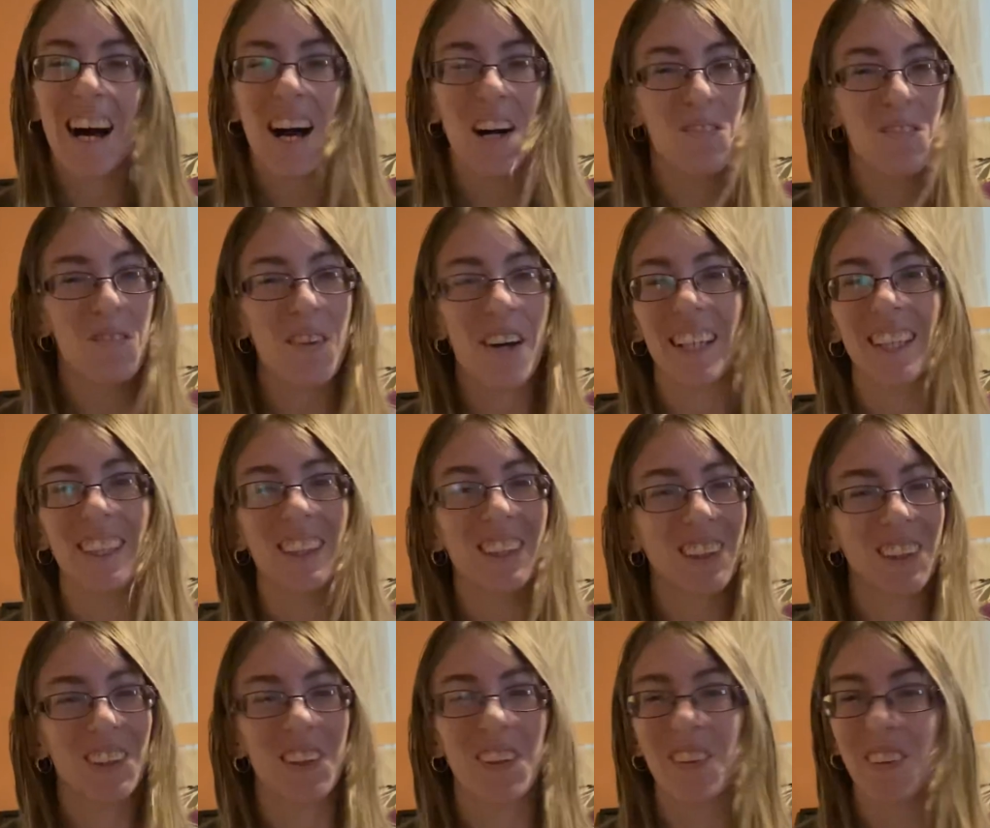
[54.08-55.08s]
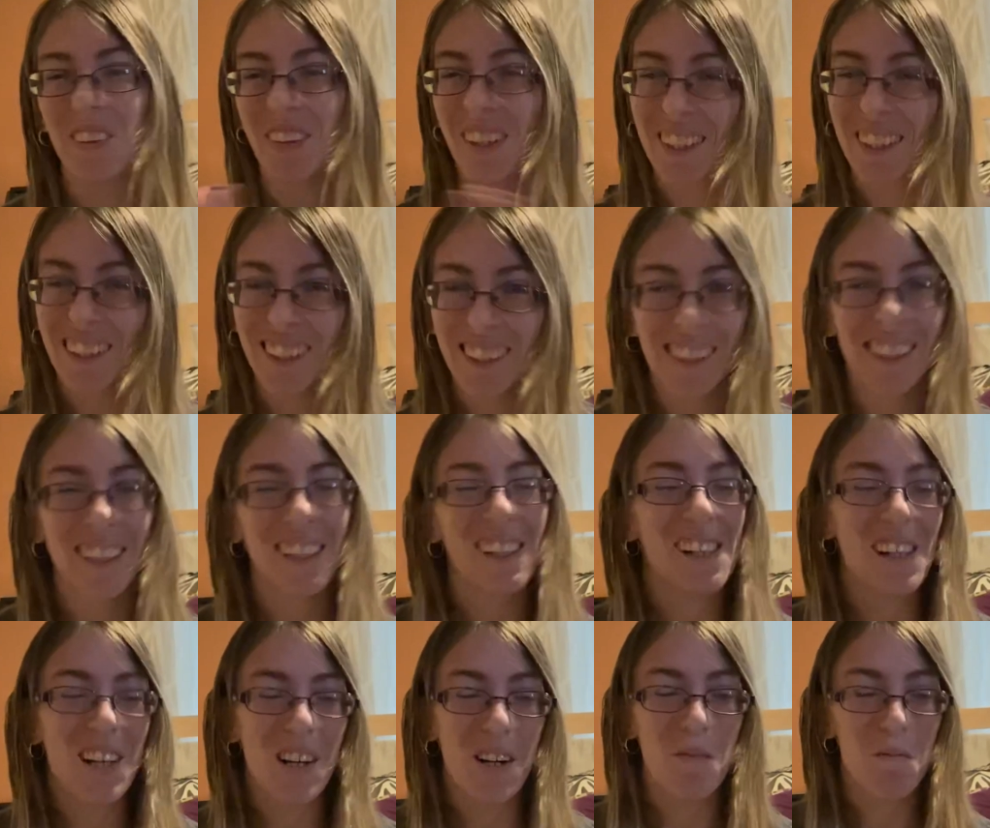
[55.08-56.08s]
I'm ready to
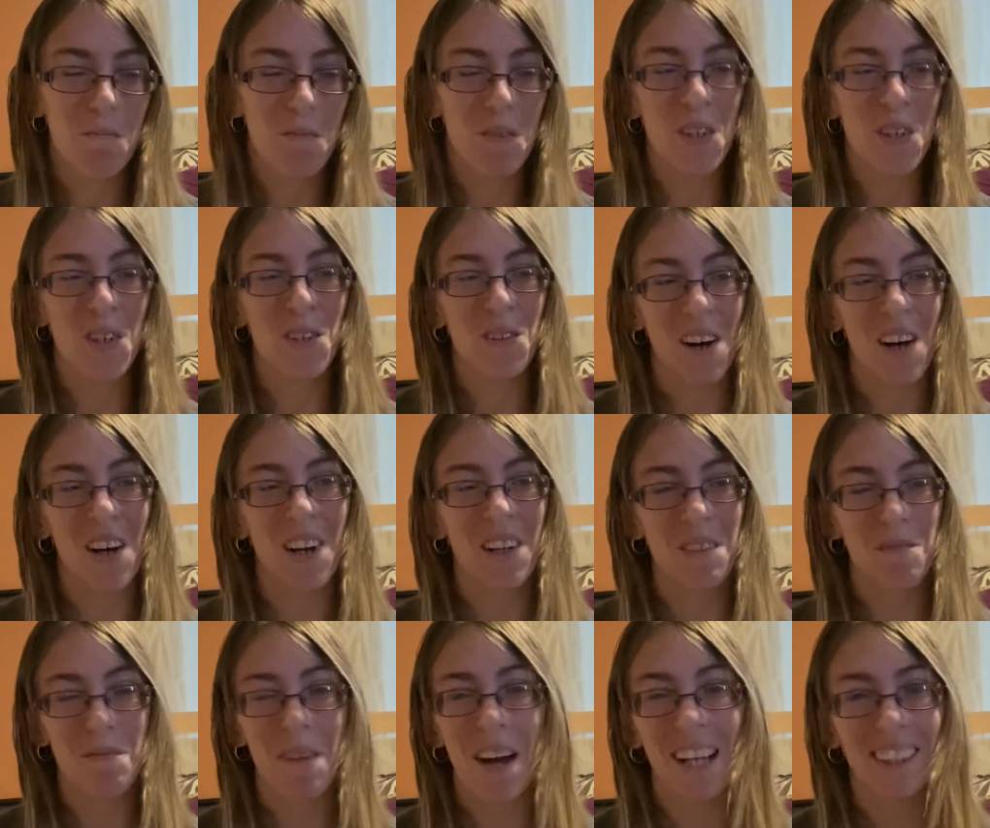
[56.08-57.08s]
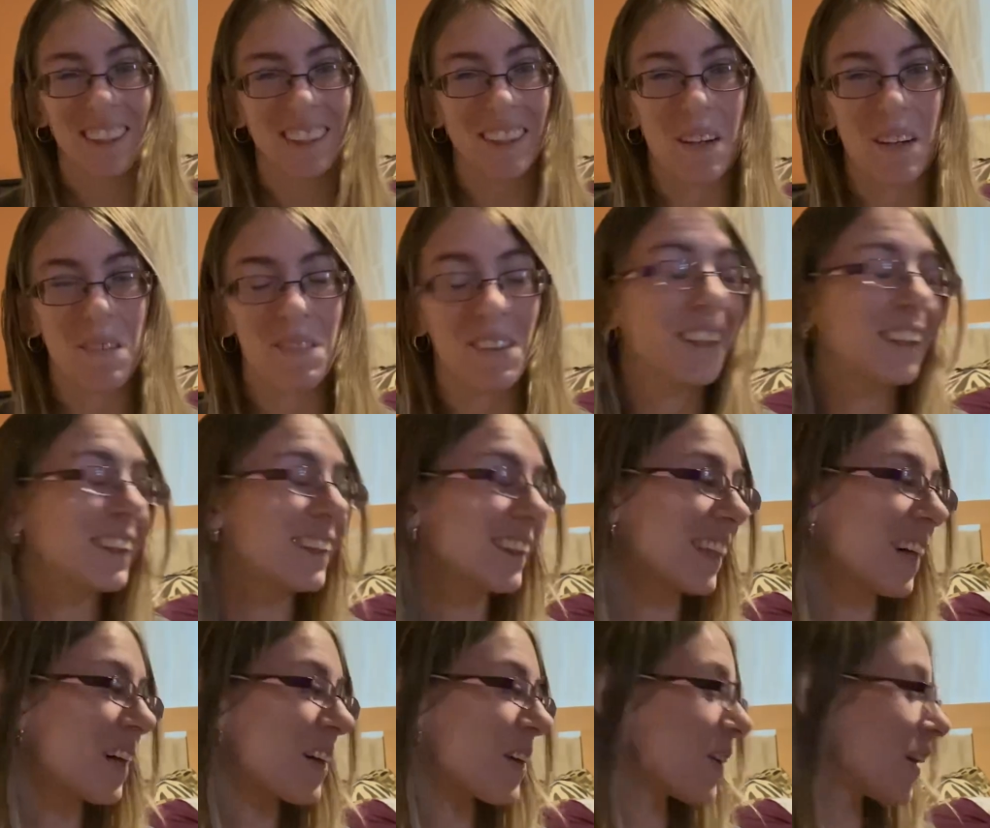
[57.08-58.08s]
move on past summer.
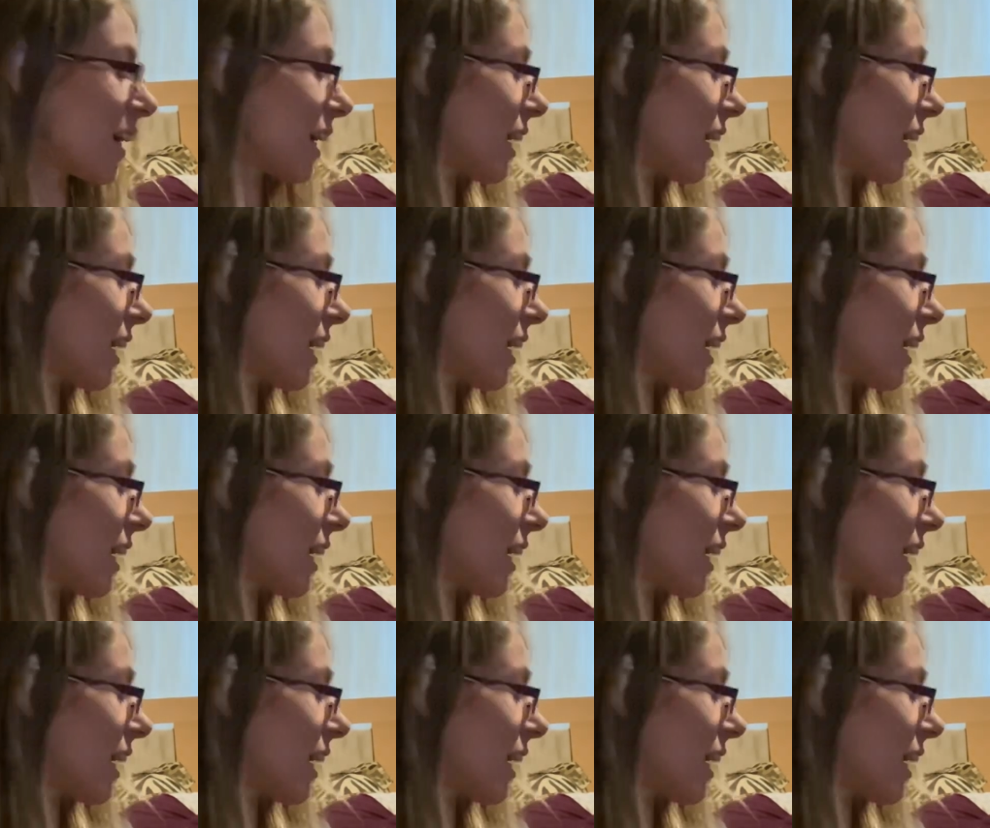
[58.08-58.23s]
So